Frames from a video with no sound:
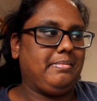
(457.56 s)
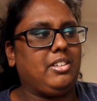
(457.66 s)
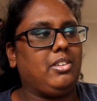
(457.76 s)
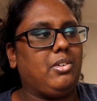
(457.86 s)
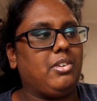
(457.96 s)

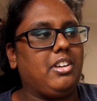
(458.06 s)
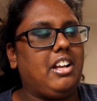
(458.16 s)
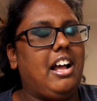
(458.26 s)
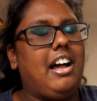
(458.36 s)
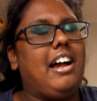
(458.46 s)
Lord on
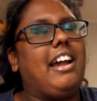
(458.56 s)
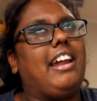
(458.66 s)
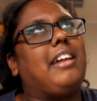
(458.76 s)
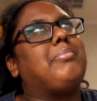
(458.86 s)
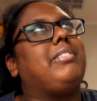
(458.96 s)

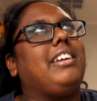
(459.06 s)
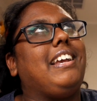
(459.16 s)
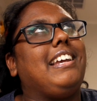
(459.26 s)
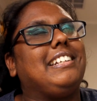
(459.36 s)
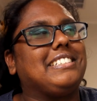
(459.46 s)
high,
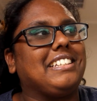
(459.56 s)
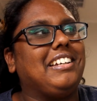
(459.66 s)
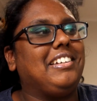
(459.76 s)
please.